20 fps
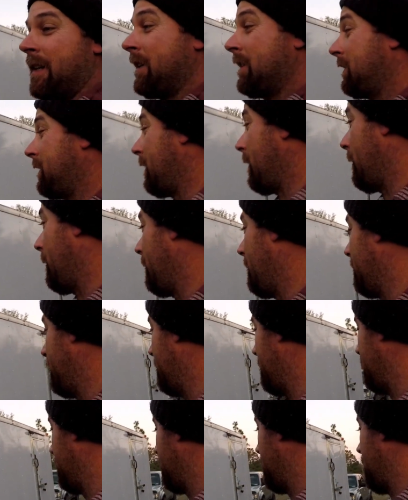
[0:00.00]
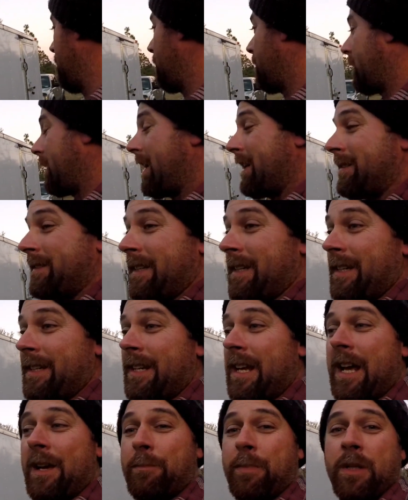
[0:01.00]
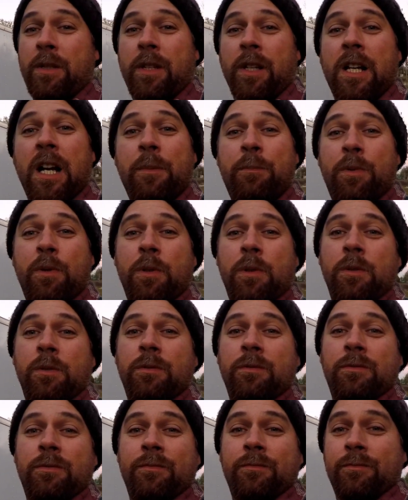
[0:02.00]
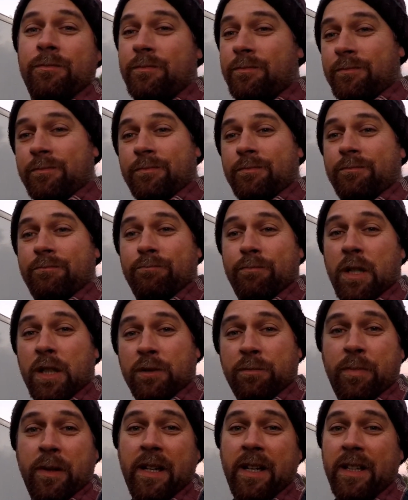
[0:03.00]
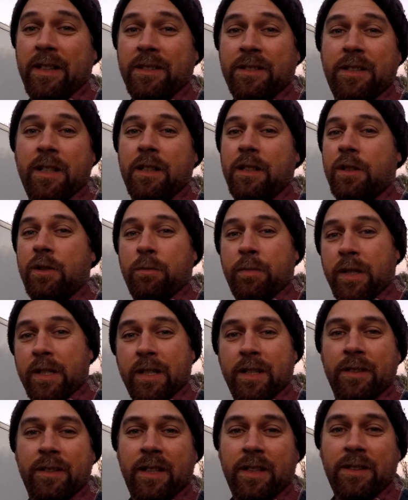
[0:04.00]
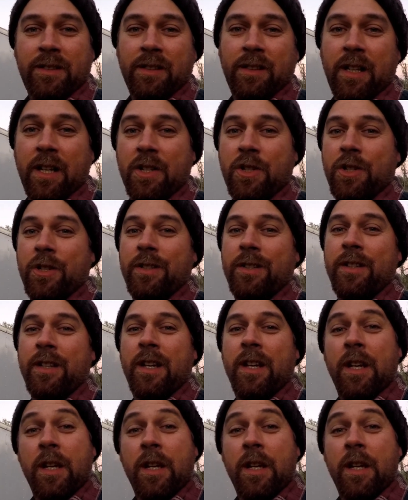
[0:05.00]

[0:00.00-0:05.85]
So what I did, I built a couple bunk beds, did a little bit of insulation.